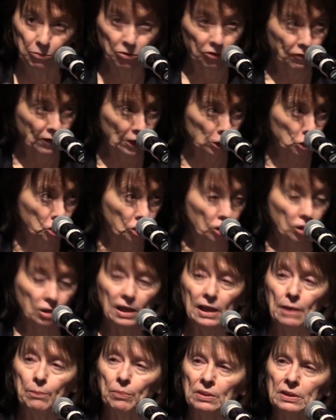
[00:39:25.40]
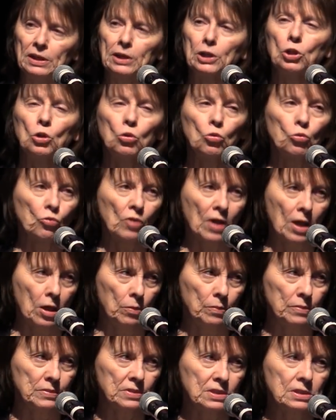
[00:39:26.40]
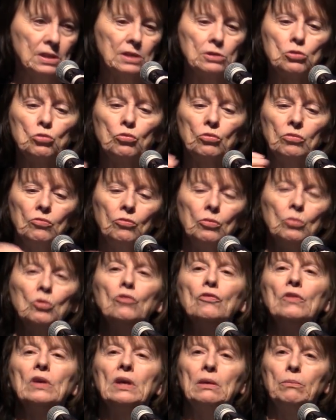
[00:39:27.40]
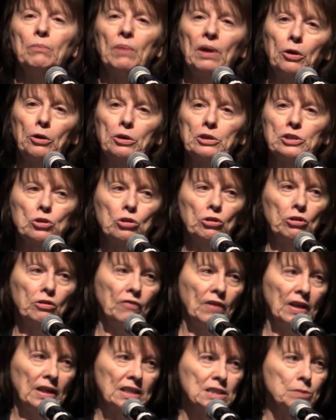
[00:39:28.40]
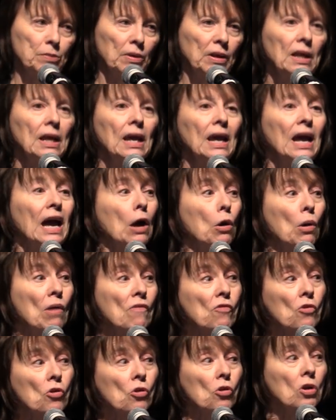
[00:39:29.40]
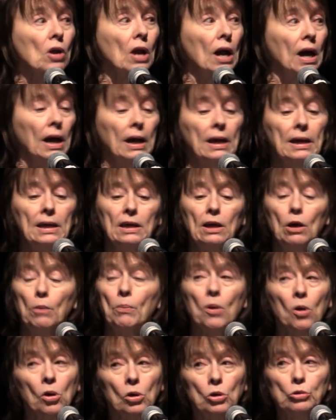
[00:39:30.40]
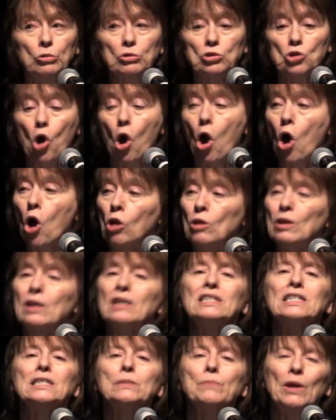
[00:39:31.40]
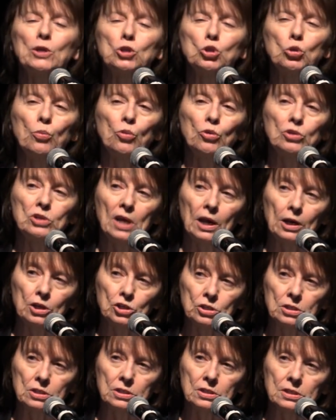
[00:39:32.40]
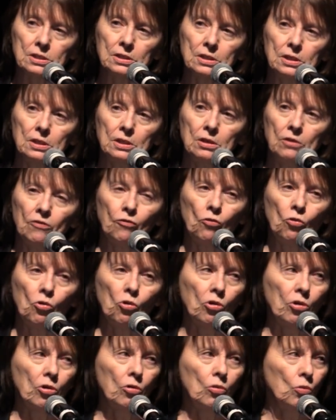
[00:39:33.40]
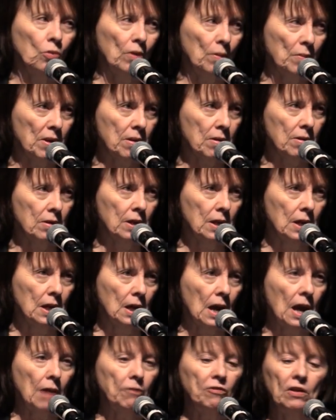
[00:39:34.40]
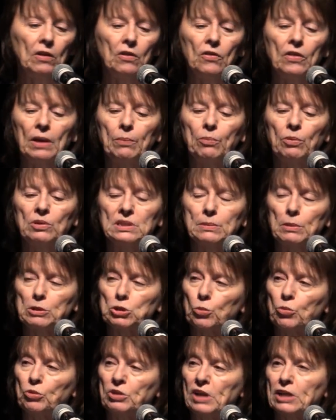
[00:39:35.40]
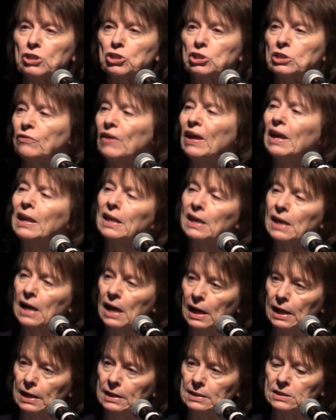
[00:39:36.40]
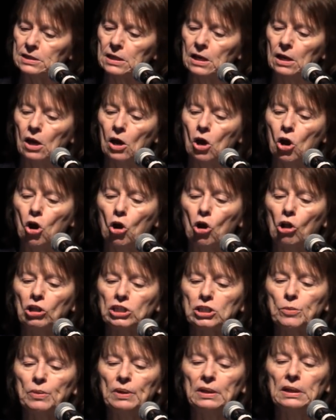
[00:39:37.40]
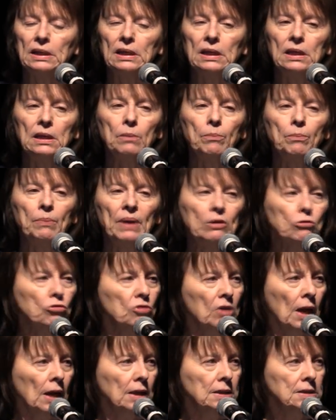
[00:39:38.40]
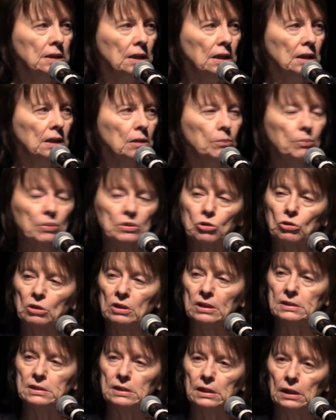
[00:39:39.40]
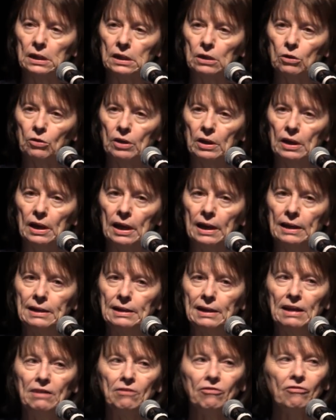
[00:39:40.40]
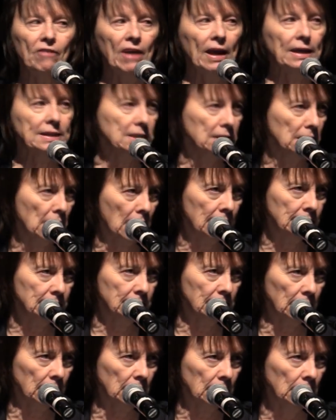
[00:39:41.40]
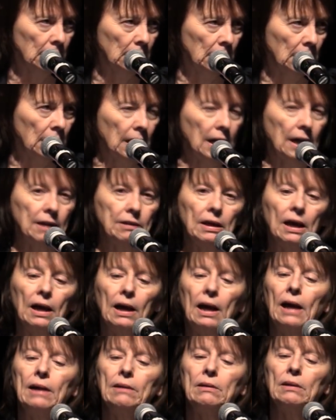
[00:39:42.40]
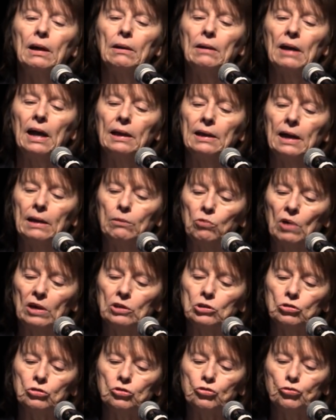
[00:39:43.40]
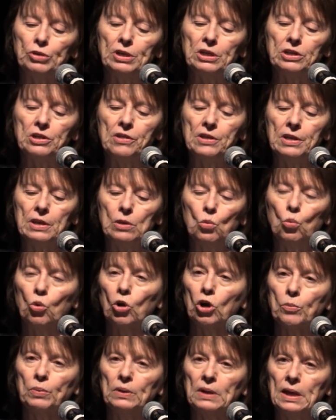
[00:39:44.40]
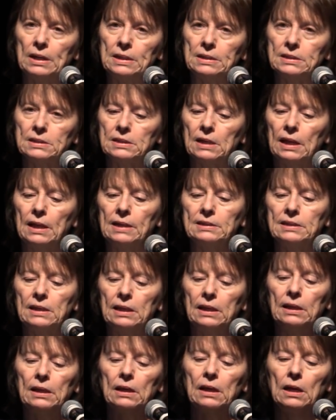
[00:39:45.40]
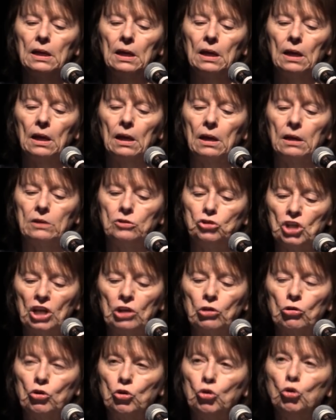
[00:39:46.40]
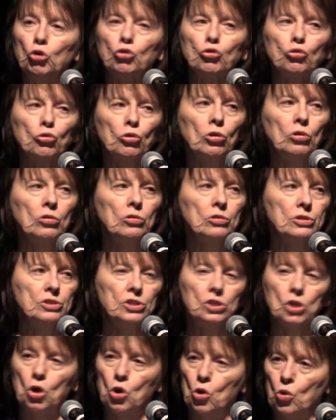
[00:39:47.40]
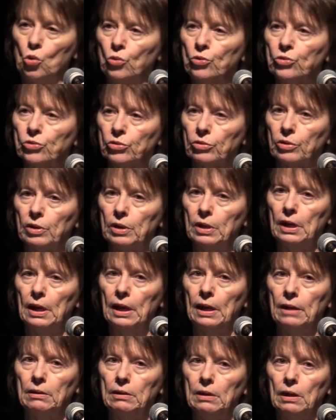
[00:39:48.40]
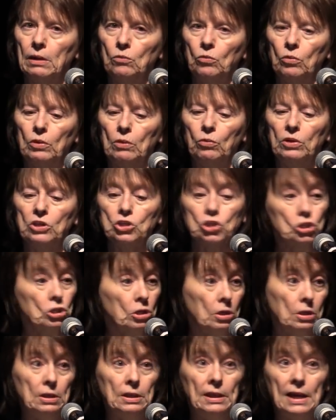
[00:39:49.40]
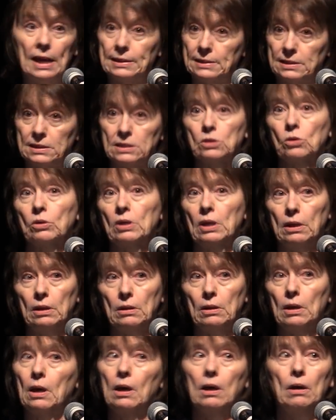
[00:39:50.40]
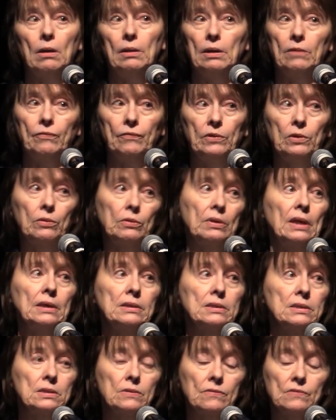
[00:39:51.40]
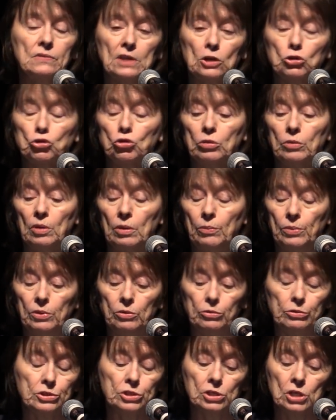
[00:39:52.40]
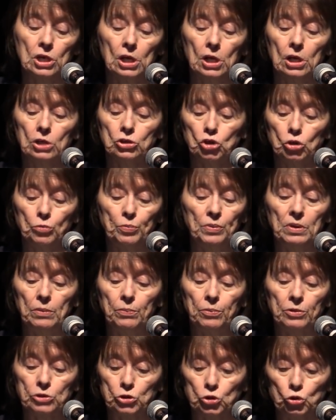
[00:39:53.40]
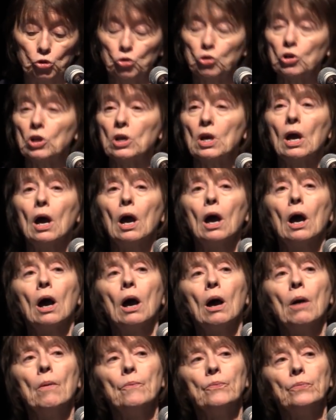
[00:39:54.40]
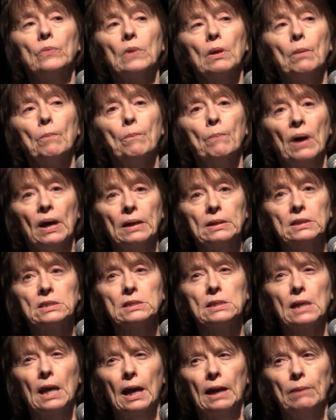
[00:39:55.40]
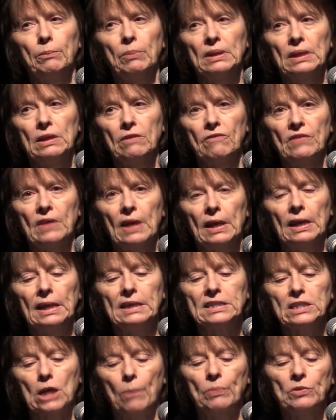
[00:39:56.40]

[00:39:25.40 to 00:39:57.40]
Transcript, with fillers: professional and political realms. You're removing barriers to their advancement. However, I oppose all special protections for women. I feel that special protections of any kinds are ultimately patronizing, paternalistic, and infantilizing. I, I, I, I want to treat the workplace as a a gender neutral zone, right, and in which, uh, yes, okay, uh, if you know, cases of sexual abuse should be pursued, um, but I believe that it's